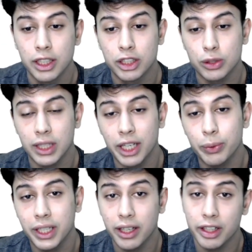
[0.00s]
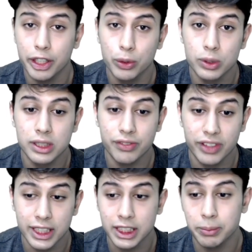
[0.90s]
So that we can reduce the
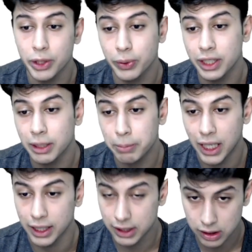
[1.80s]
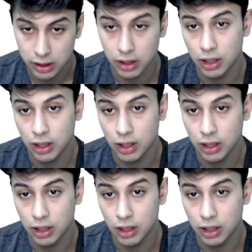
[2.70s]
friction between the parts.